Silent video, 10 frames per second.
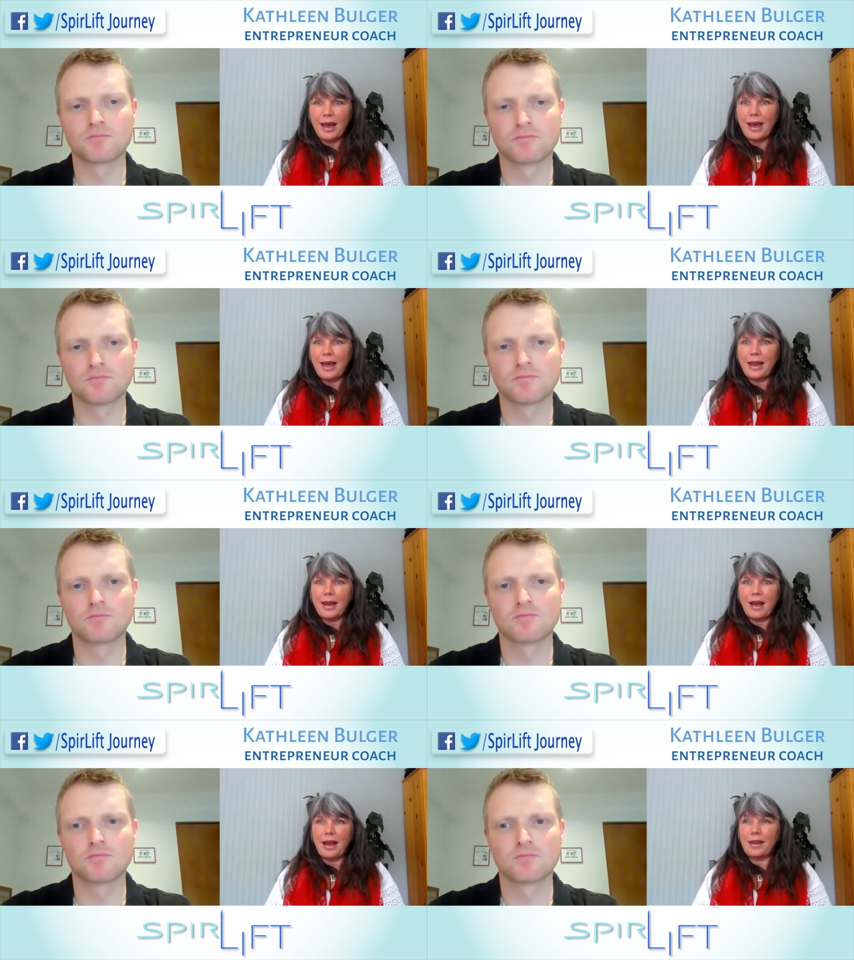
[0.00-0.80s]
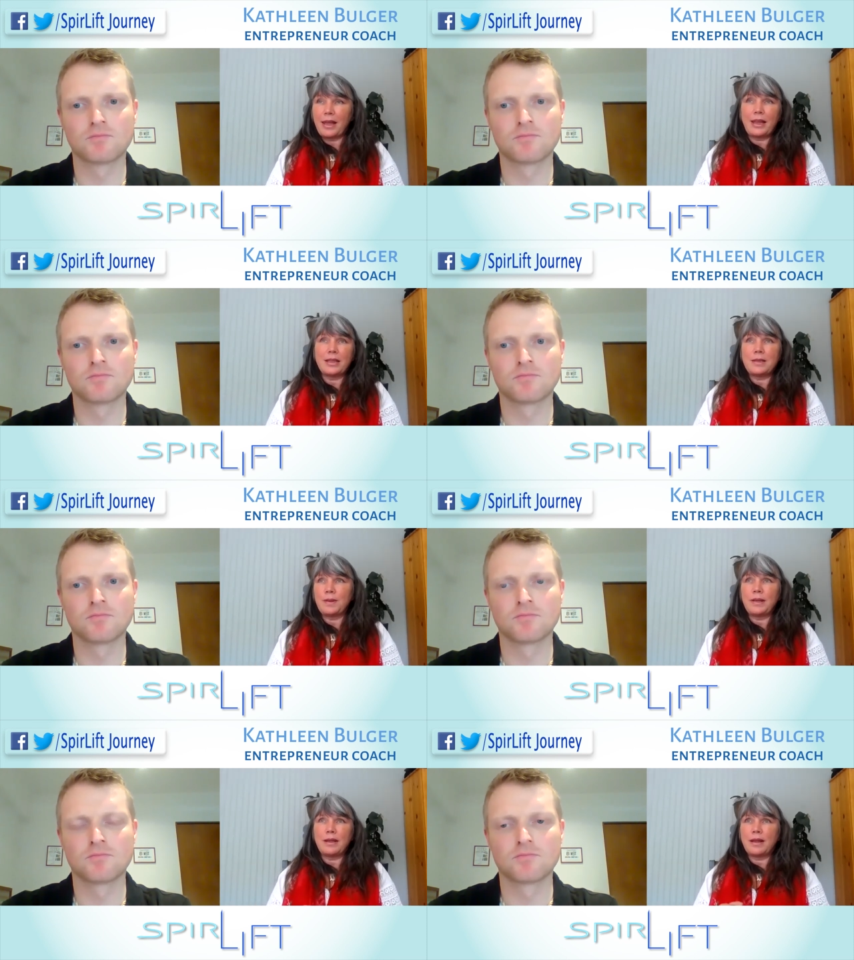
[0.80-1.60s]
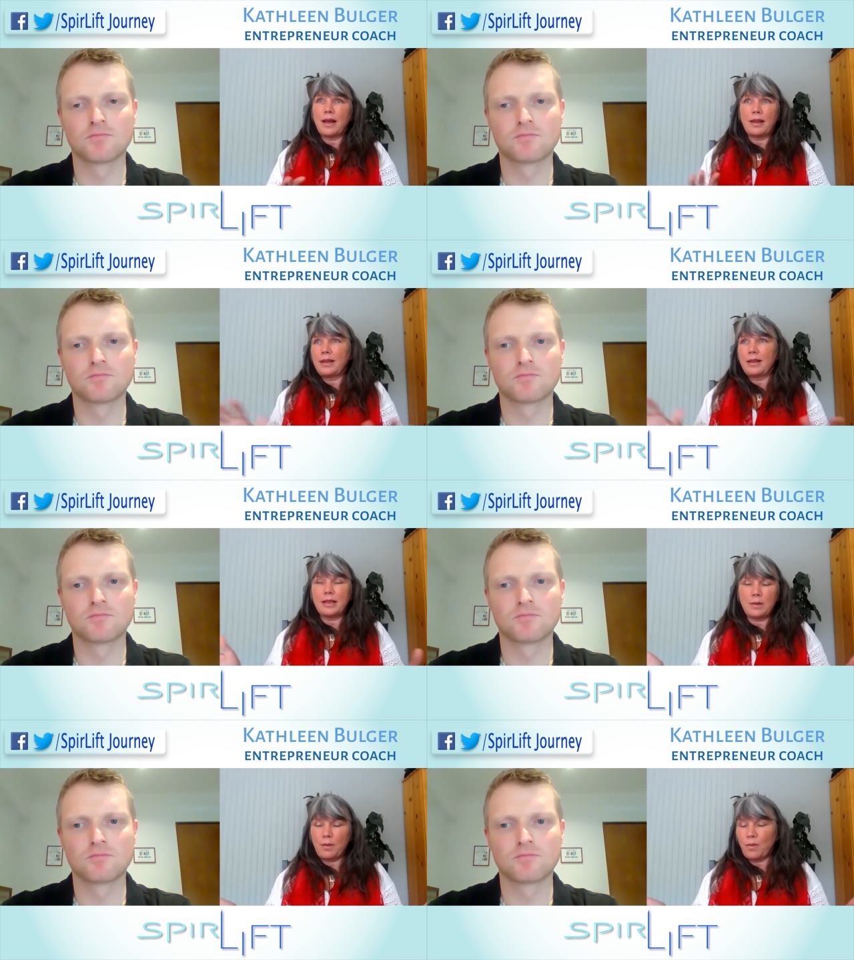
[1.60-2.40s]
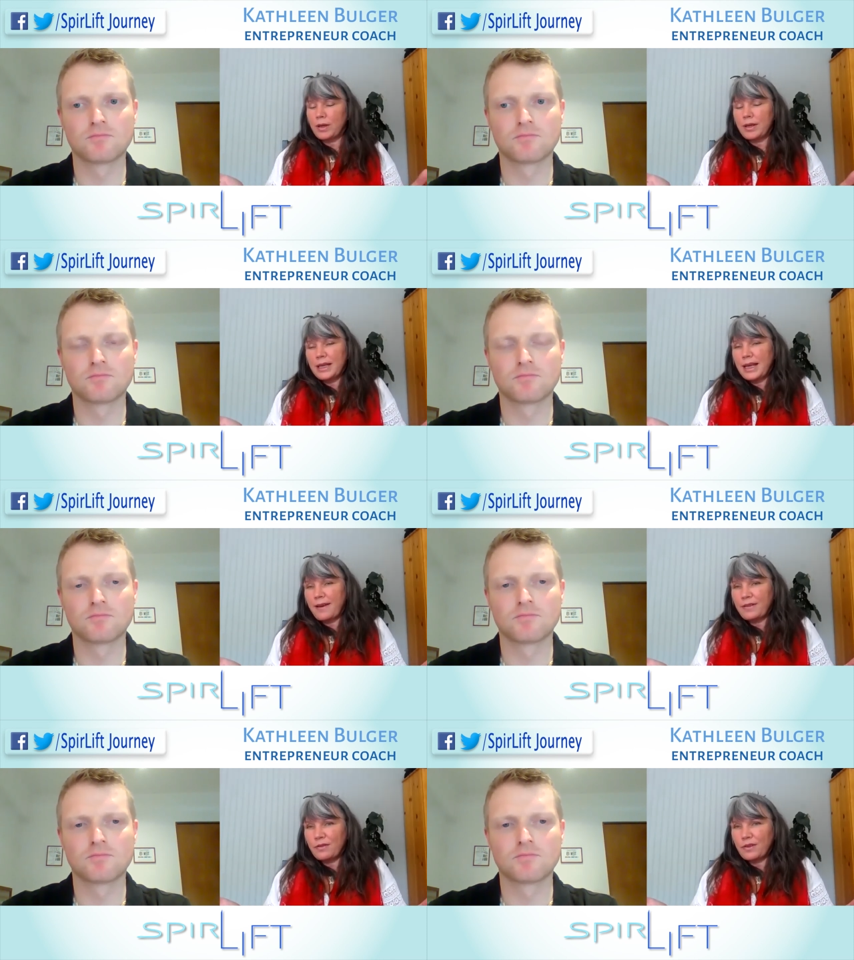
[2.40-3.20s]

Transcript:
Speaker 1: and i think that's been i think that's been one of the gifts of